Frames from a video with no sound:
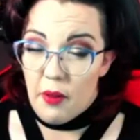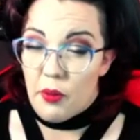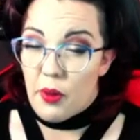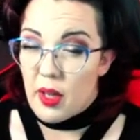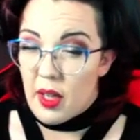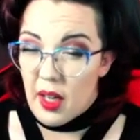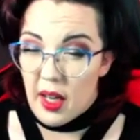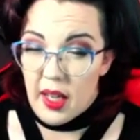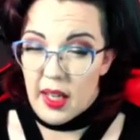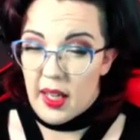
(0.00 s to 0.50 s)

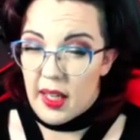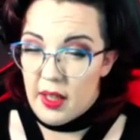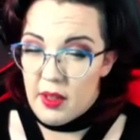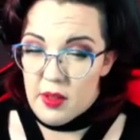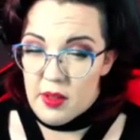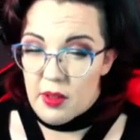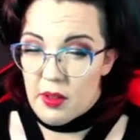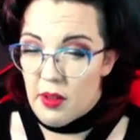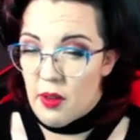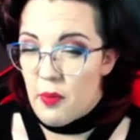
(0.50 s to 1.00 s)
every night I
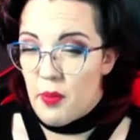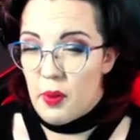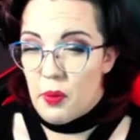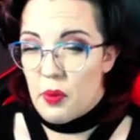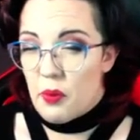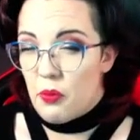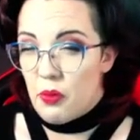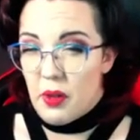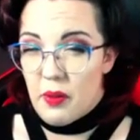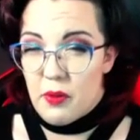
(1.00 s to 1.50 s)
used to go to
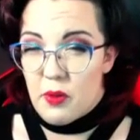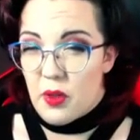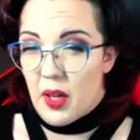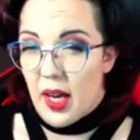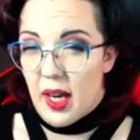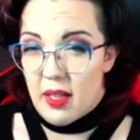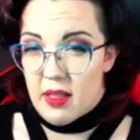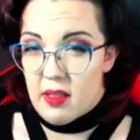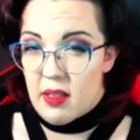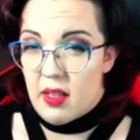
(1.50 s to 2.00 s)
bed with riff
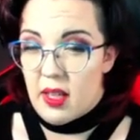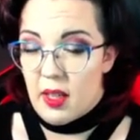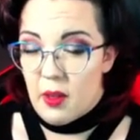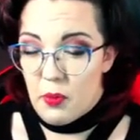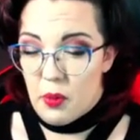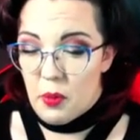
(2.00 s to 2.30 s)
tracks on.